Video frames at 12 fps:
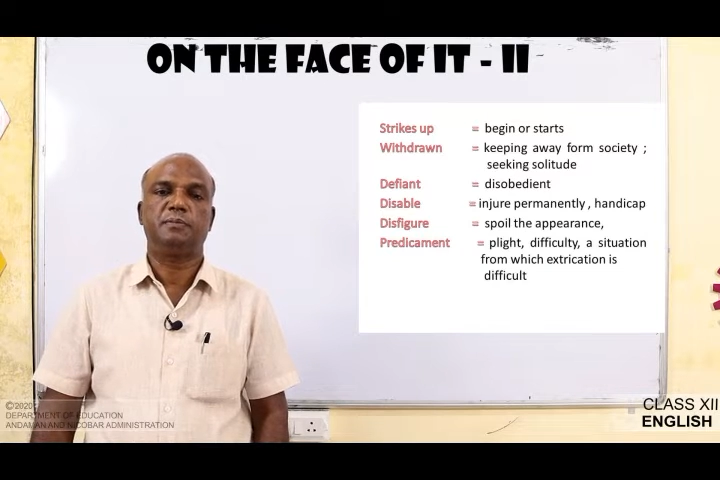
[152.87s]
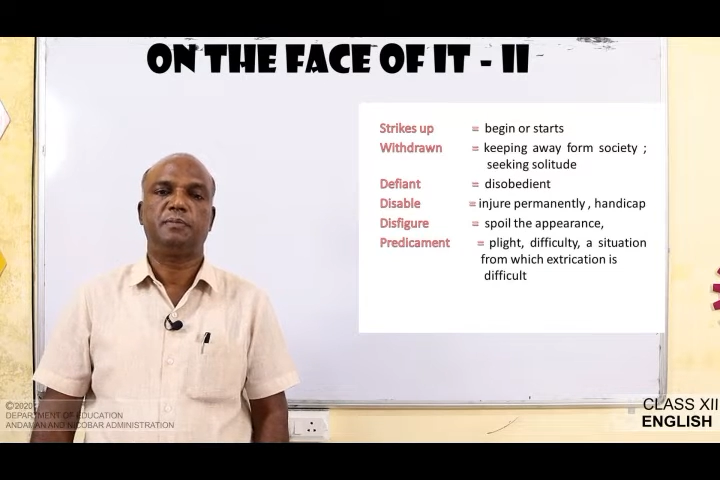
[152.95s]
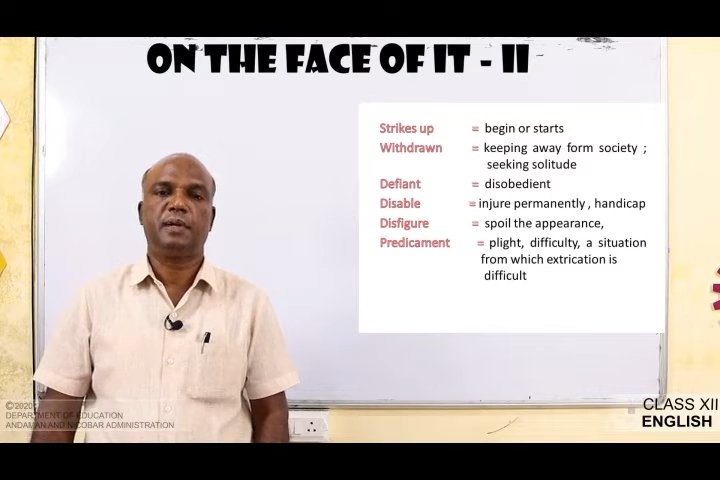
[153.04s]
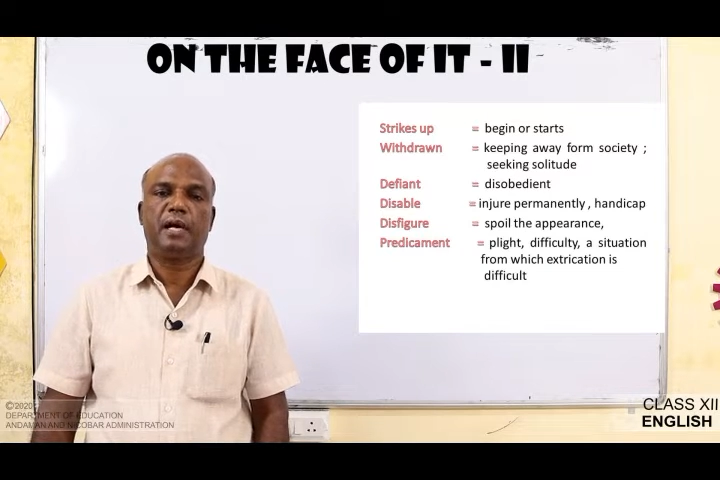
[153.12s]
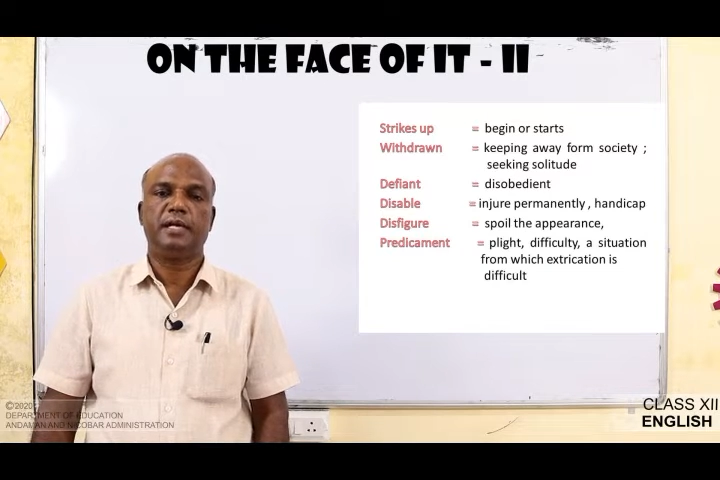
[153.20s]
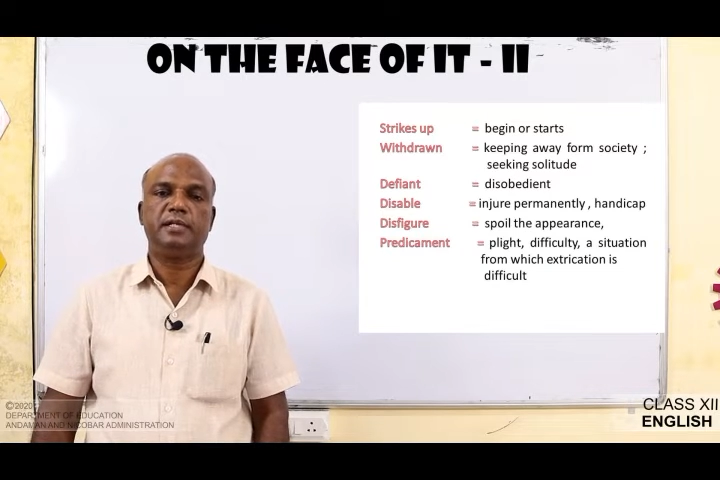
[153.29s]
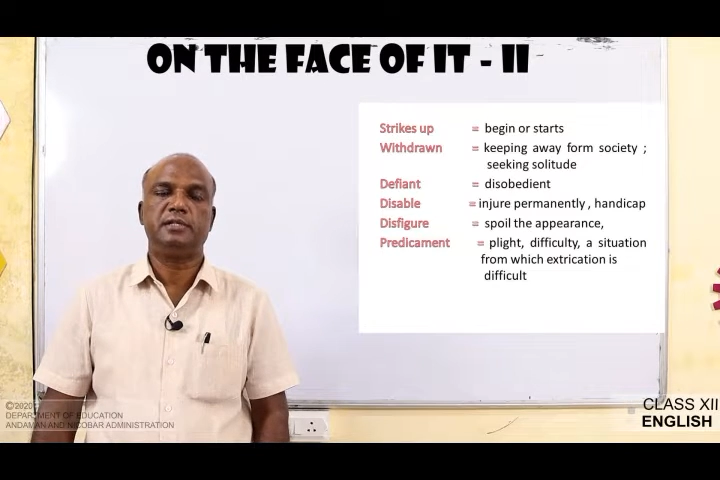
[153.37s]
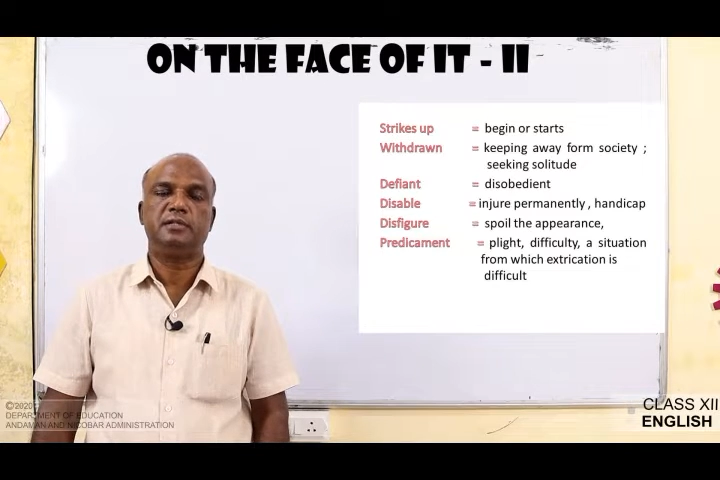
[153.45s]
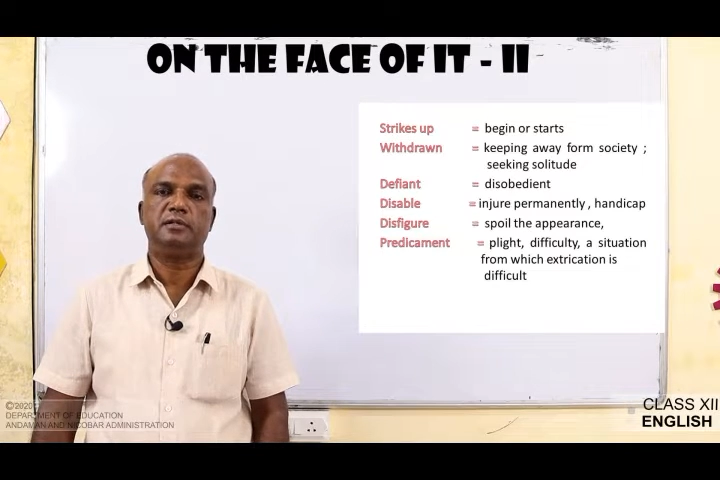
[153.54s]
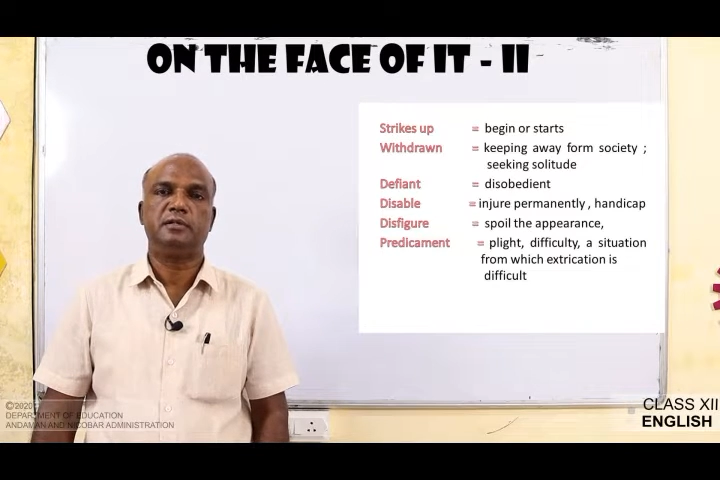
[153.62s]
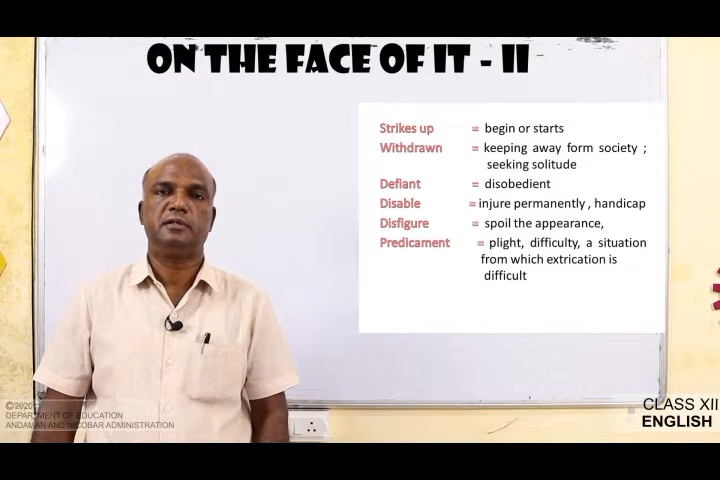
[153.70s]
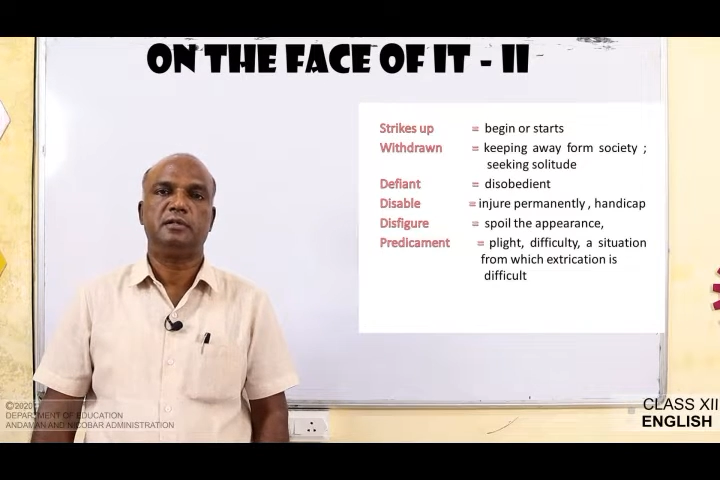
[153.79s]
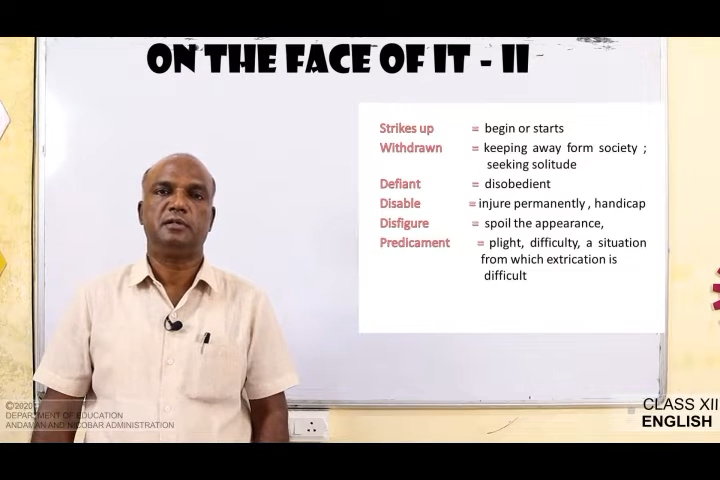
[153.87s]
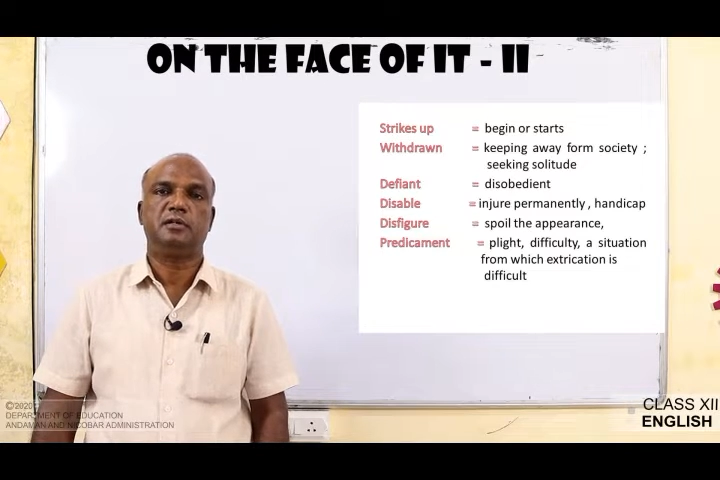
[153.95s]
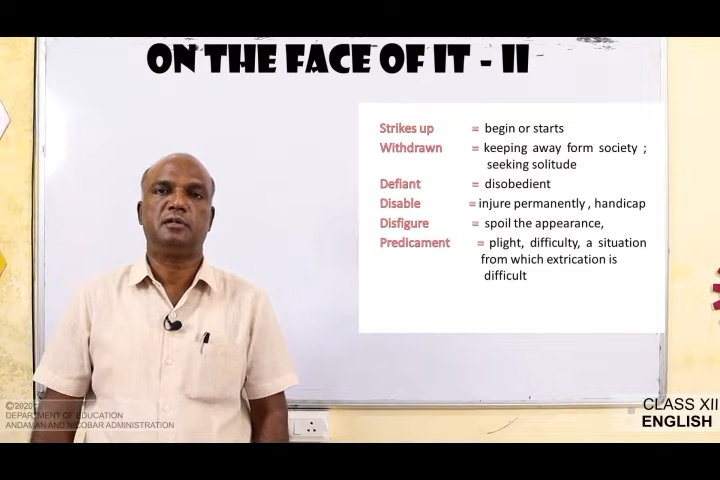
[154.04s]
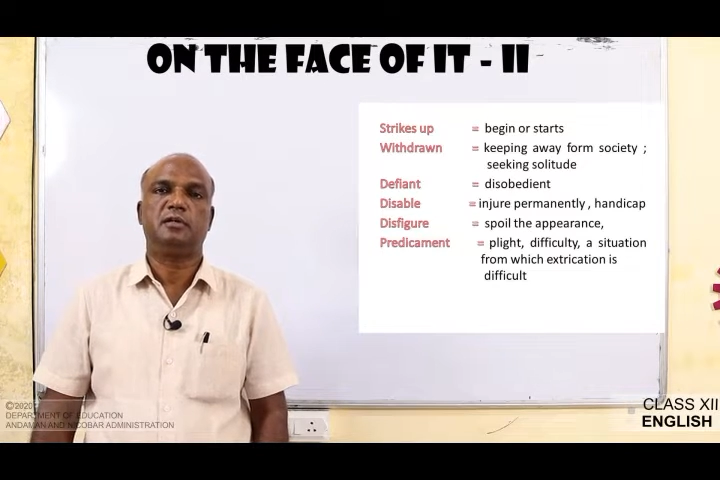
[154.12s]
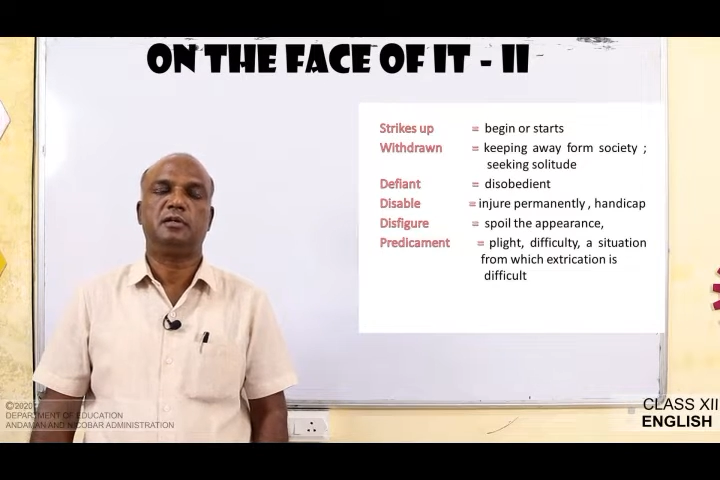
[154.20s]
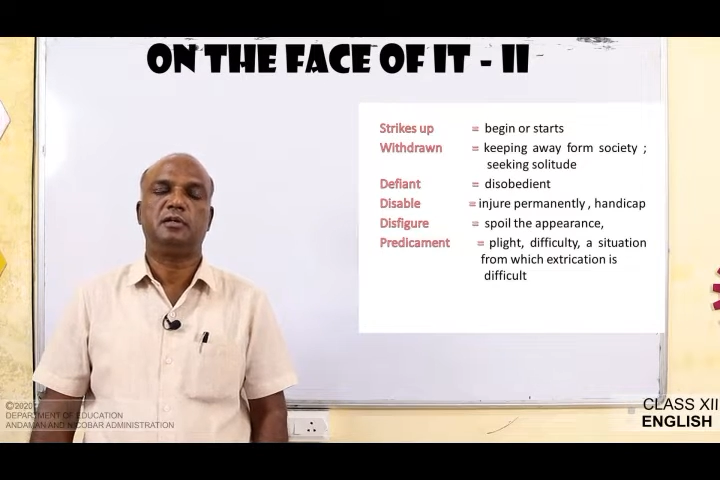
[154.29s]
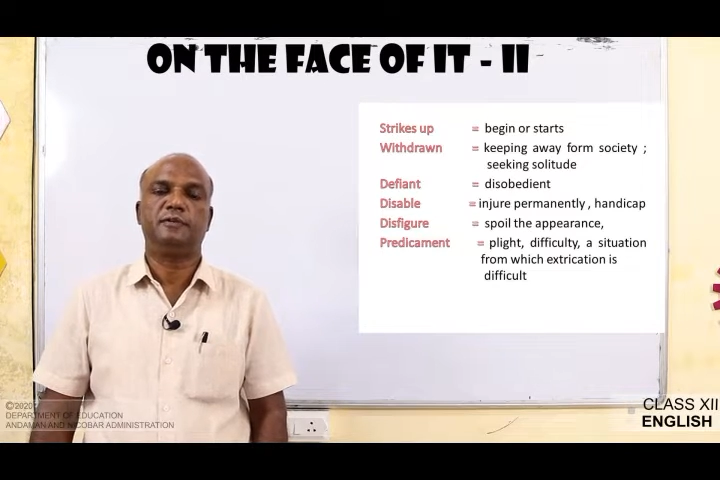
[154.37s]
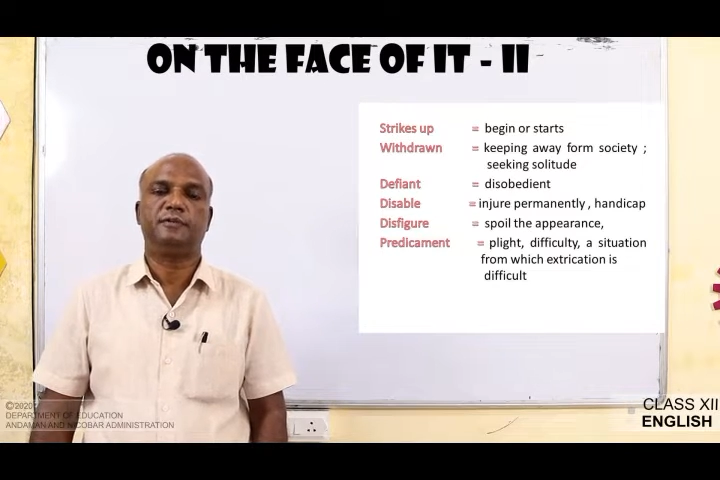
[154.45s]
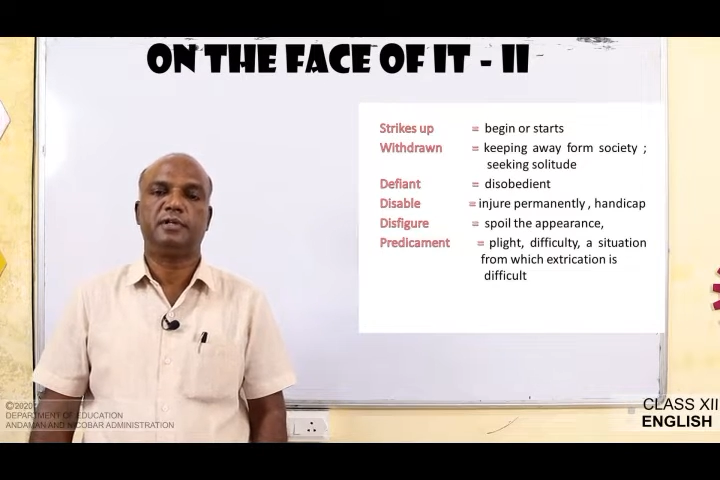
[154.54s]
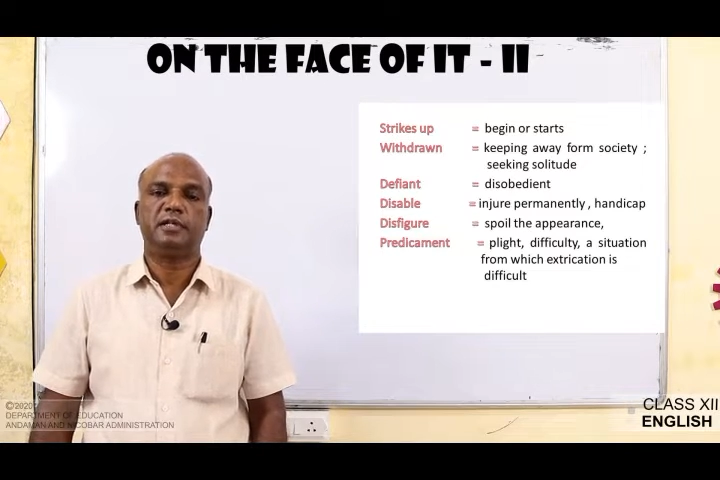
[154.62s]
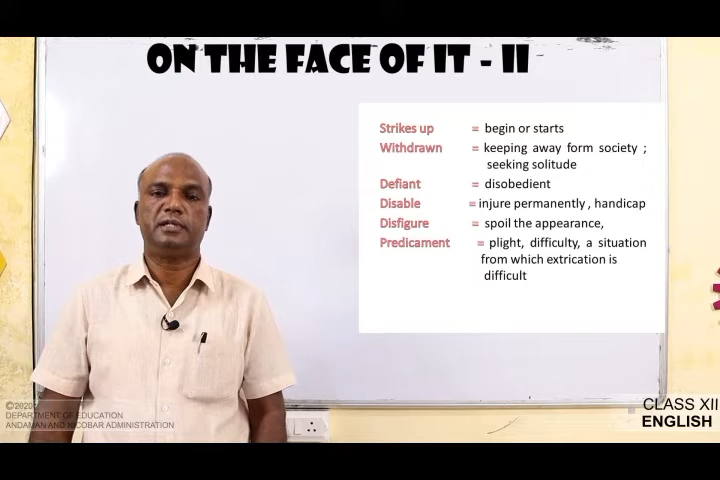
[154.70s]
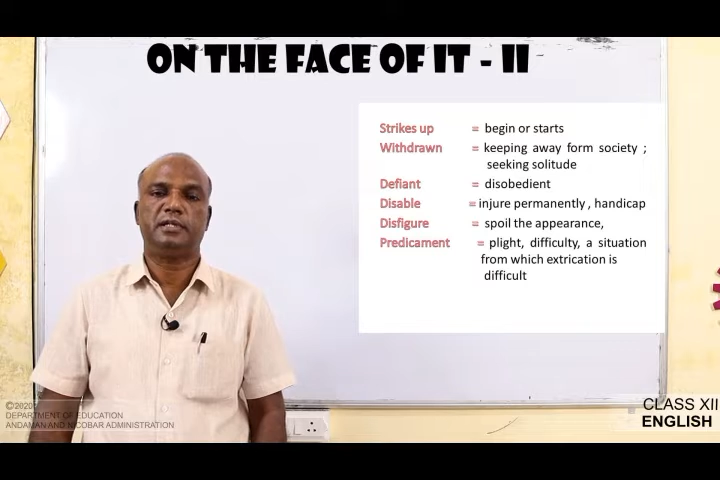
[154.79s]
plight or
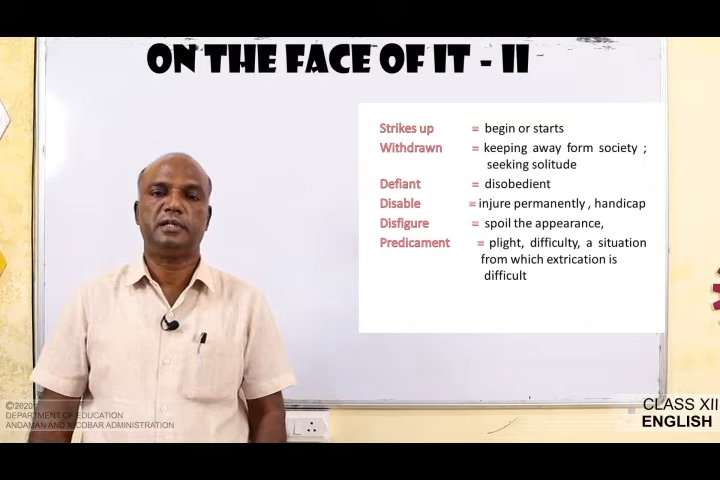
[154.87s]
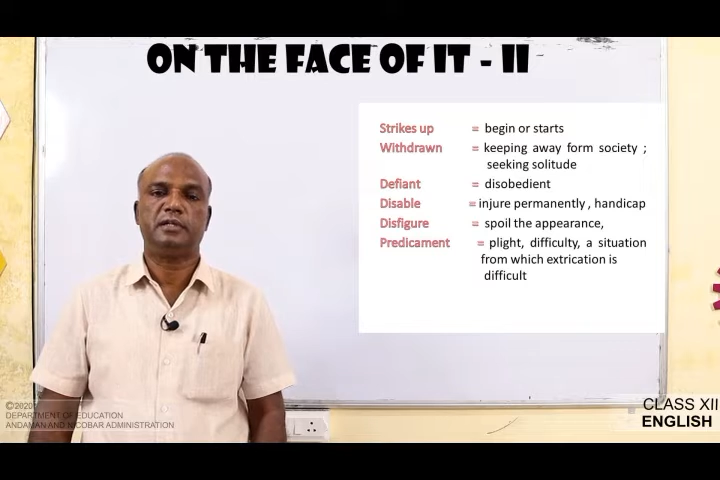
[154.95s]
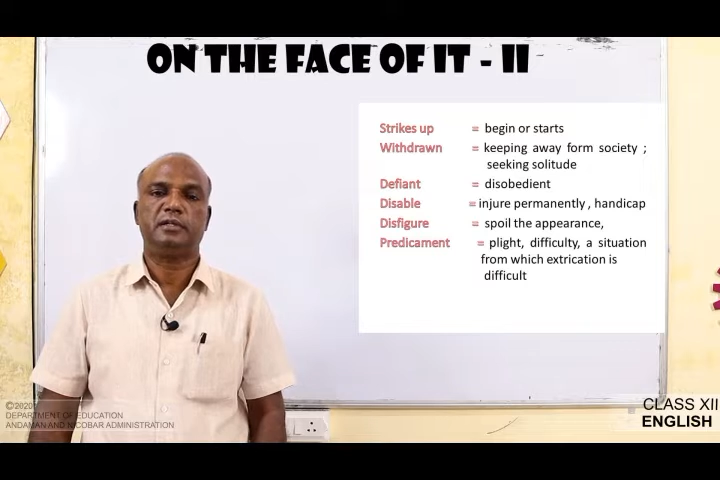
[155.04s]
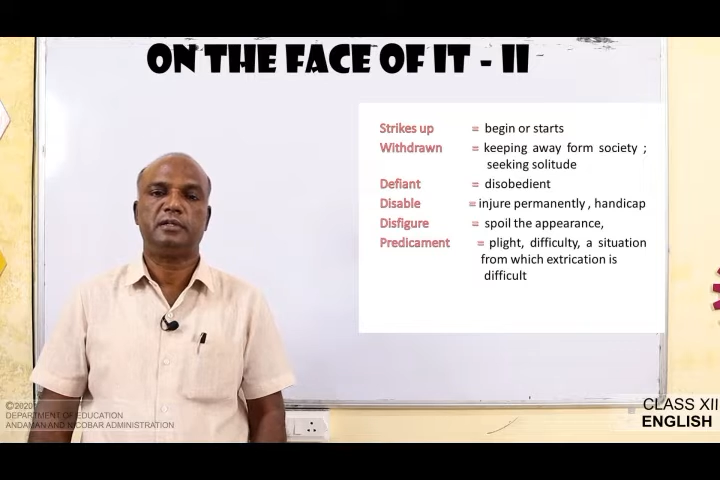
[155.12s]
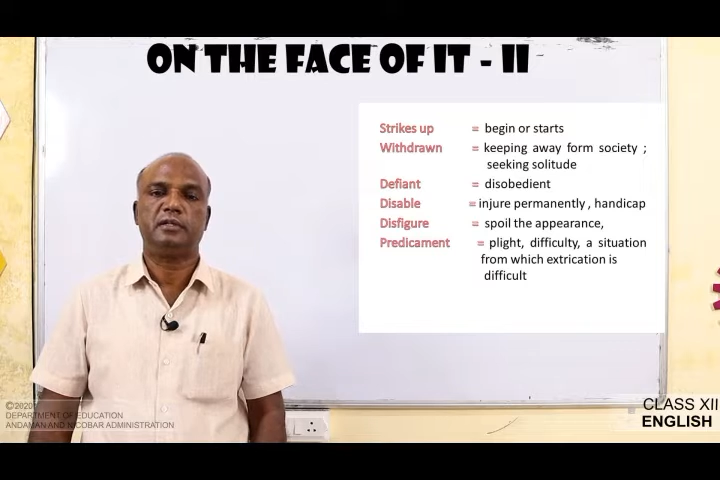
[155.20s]
difficulty.